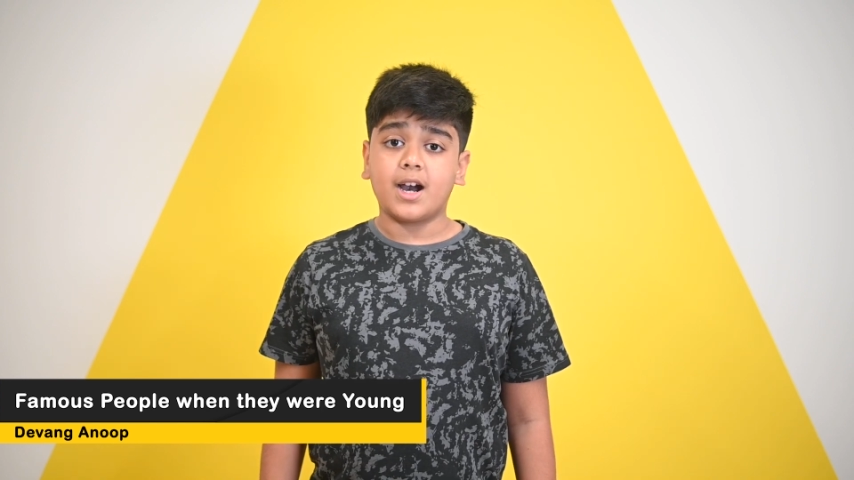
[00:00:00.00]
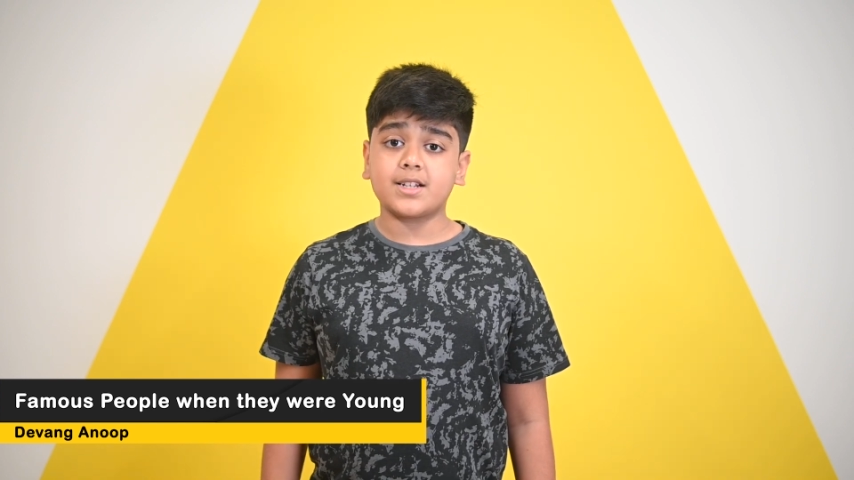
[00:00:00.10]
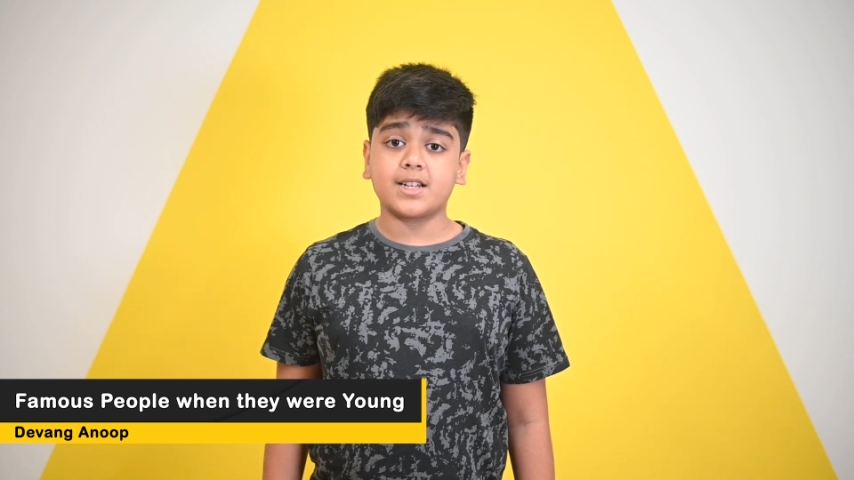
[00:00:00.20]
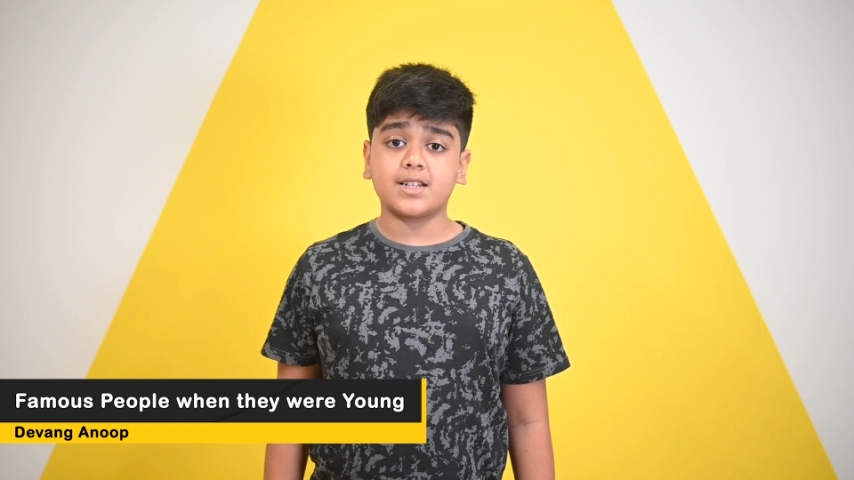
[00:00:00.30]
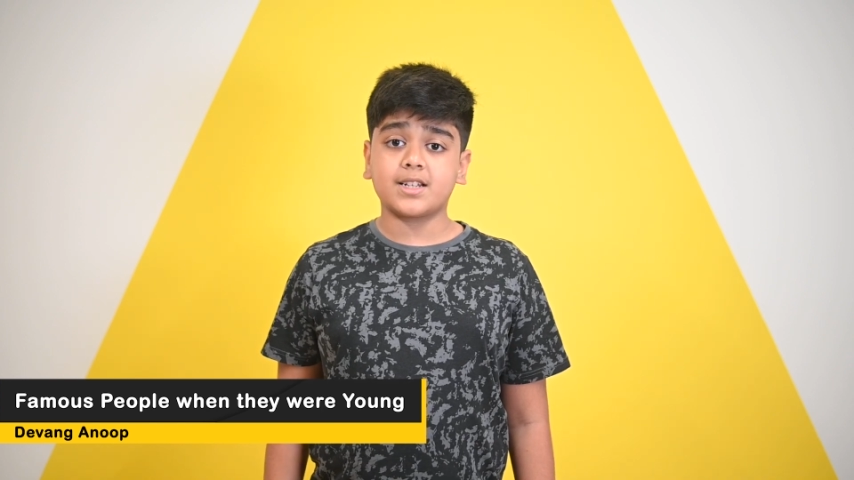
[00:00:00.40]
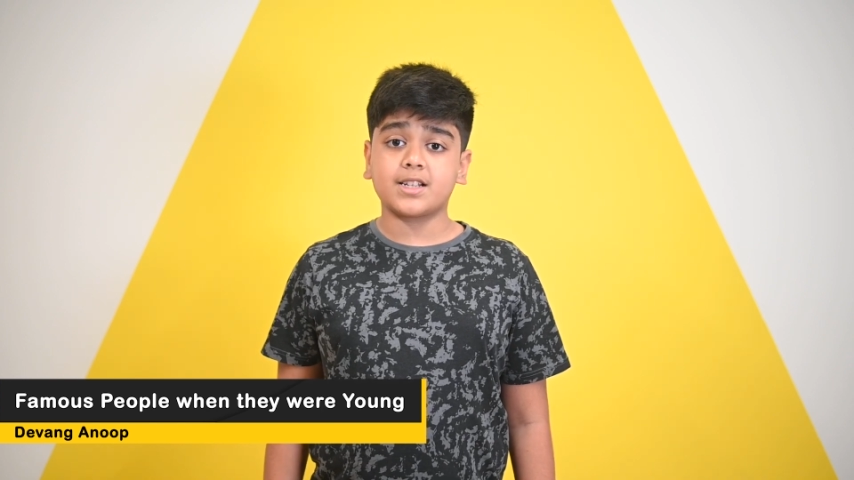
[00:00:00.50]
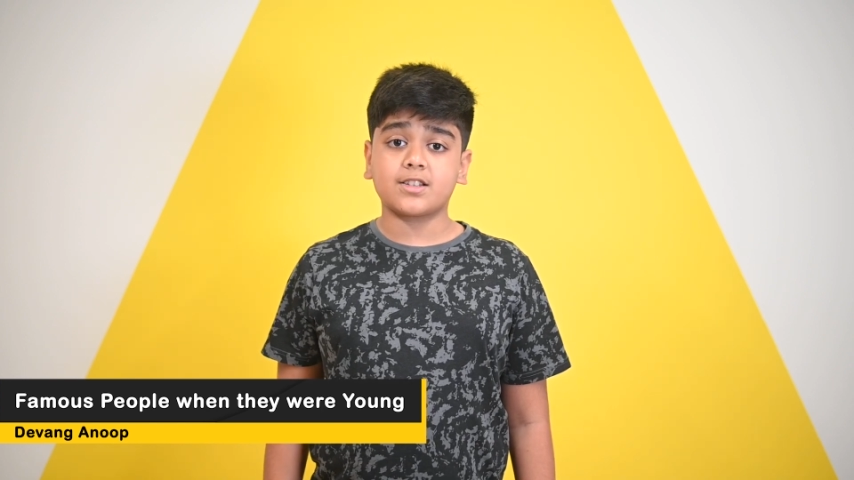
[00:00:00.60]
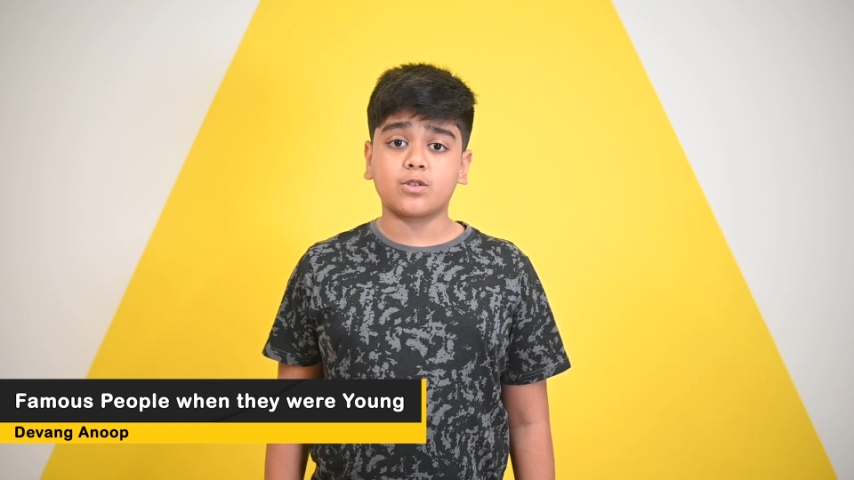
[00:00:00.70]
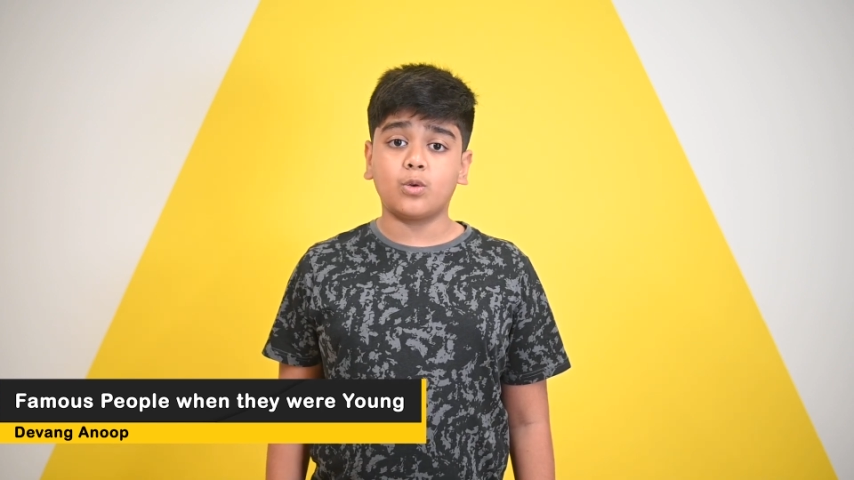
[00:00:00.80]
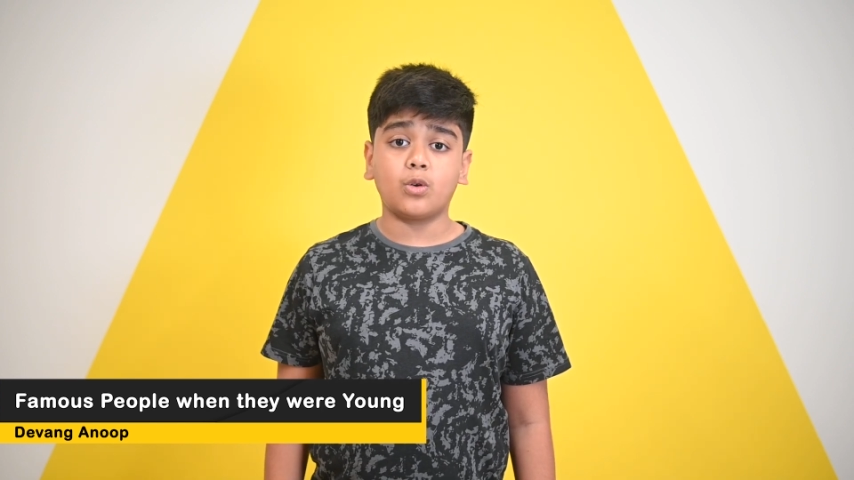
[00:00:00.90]
attending
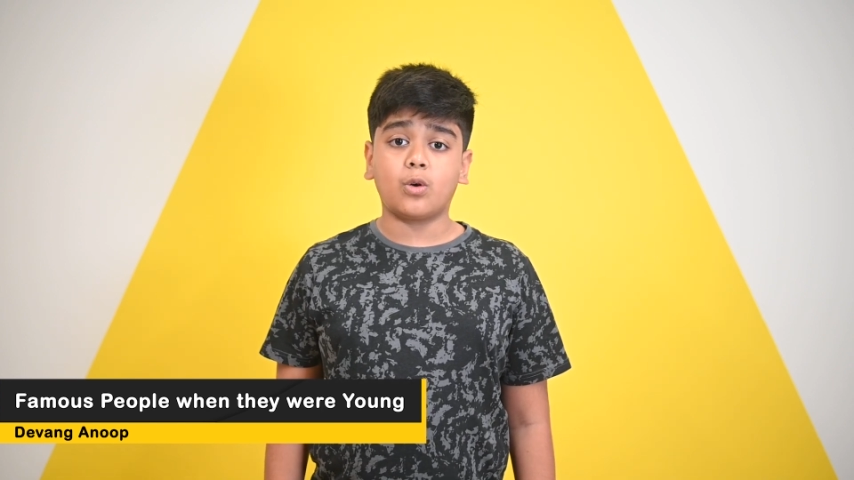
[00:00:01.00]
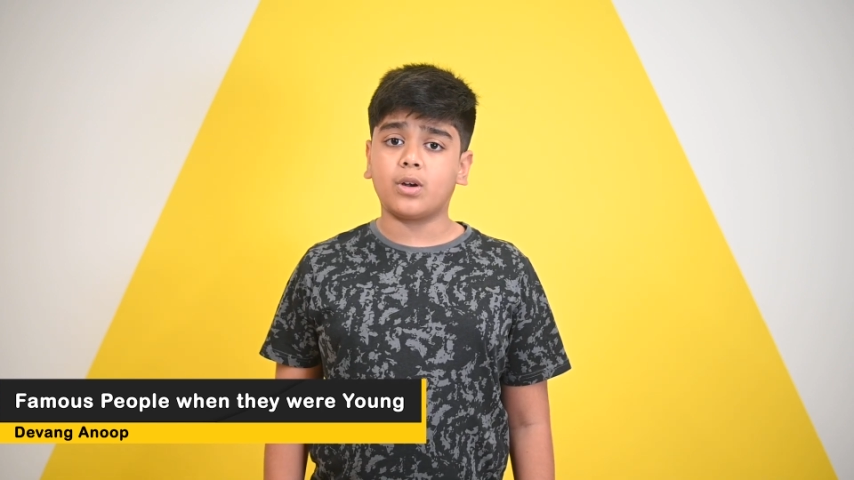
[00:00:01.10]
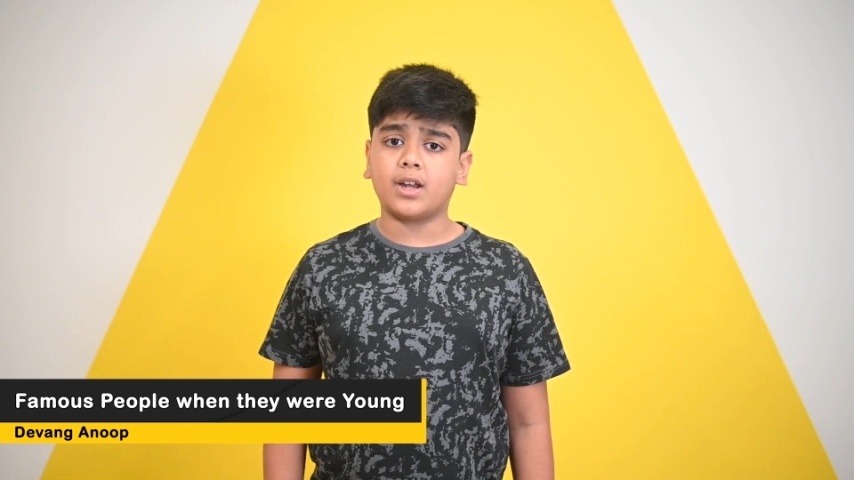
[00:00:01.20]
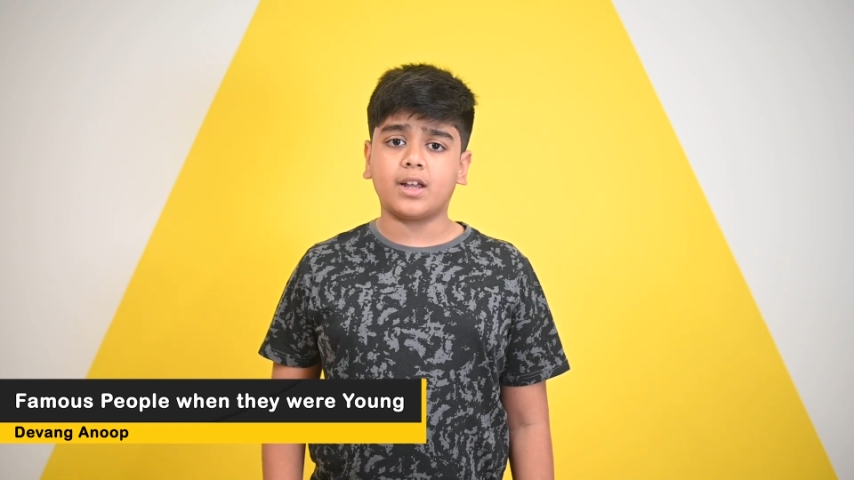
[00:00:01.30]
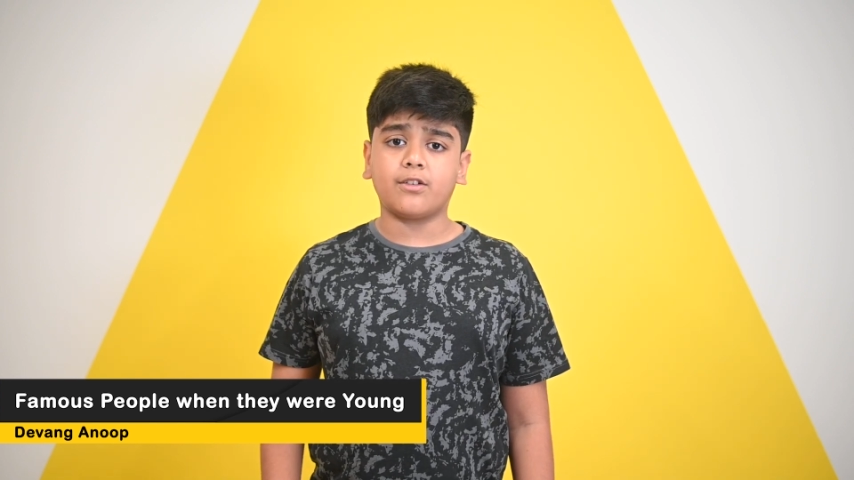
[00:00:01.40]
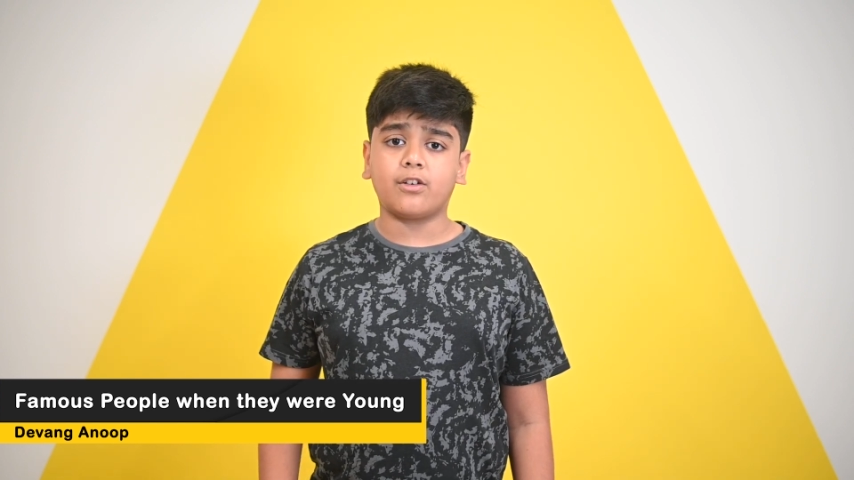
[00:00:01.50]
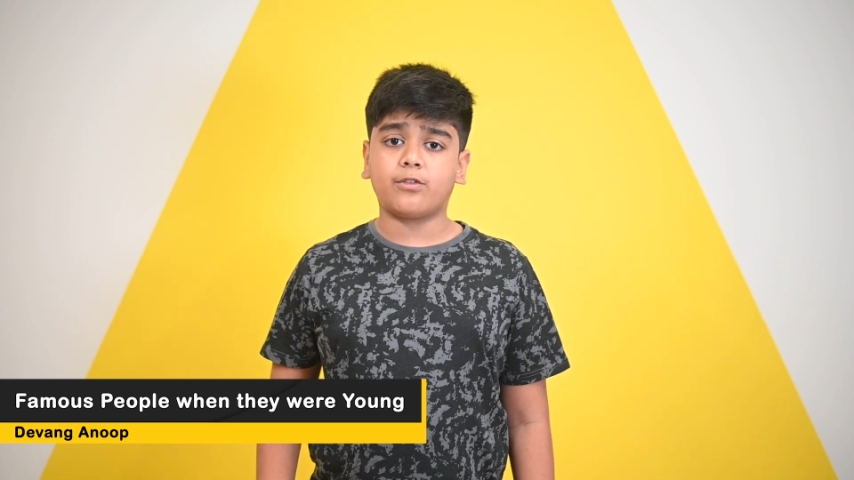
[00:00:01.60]
school only